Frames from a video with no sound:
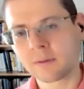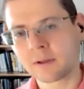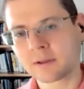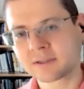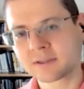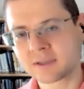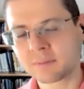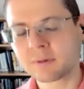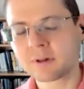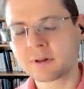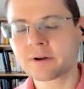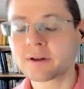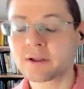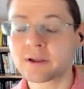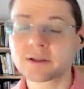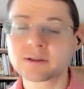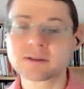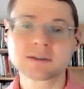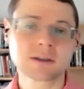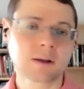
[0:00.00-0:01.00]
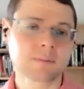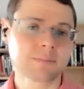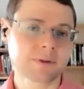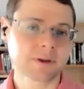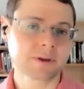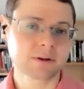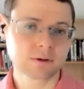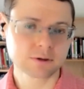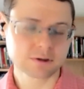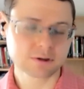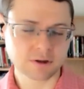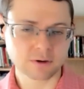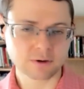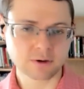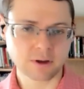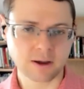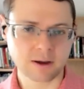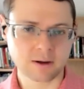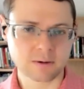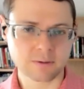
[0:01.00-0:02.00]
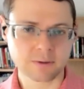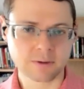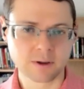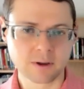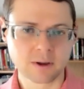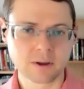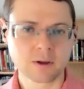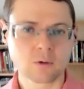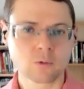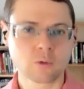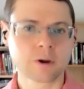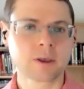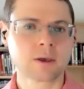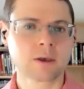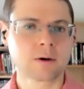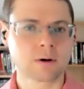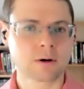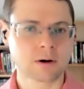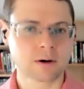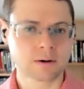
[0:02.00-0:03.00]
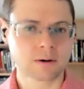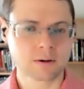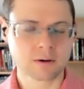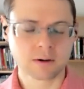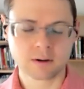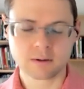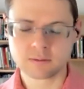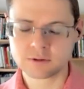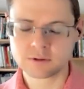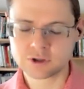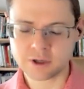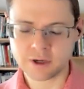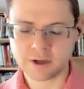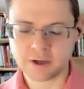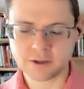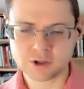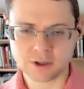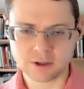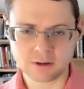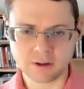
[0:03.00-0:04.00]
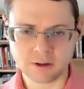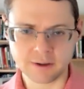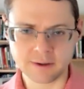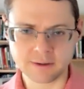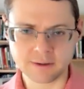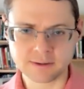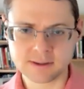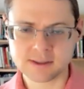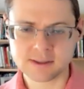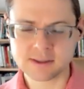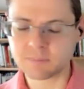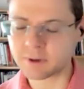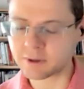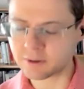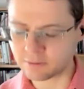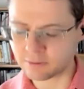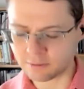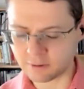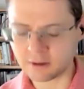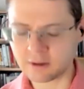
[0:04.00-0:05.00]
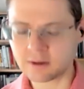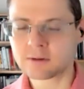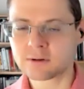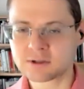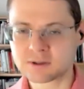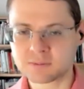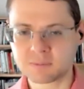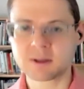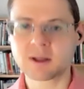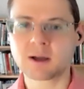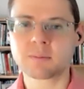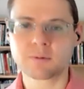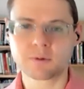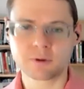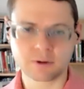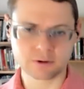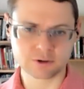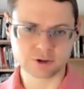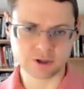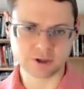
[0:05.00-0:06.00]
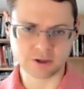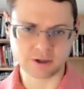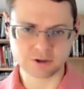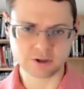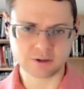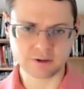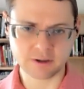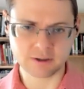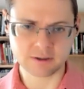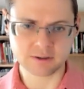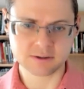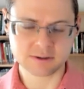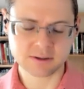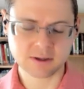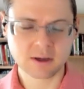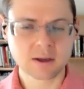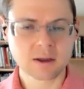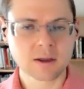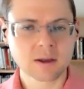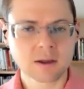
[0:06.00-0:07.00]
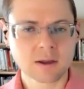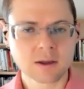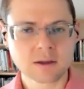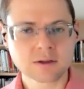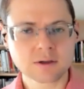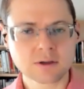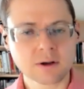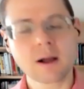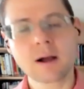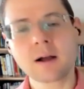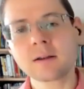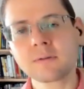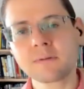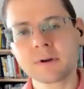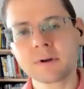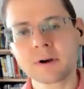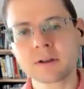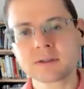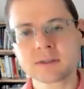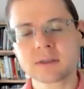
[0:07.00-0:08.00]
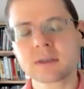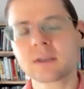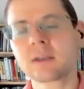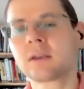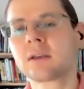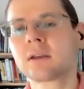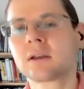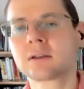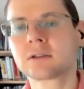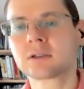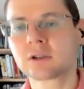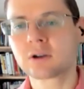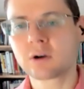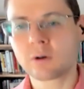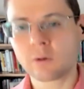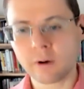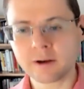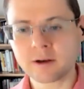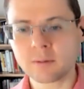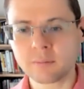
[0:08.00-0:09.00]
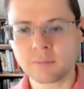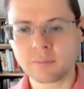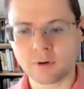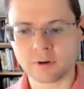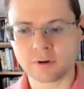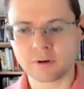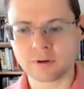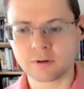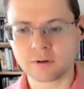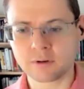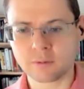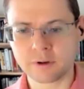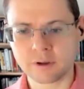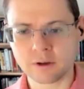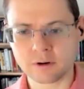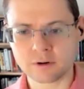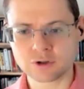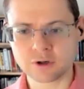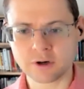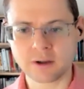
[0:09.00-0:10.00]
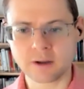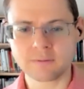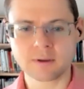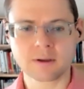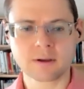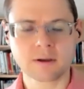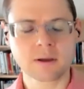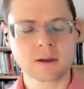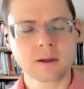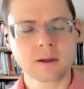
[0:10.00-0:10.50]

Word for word: Similarly, it's tempting to slow down when you're changing lanes, but you really need to speed up when you're changing lanes. So confidence is quite important when you're driving.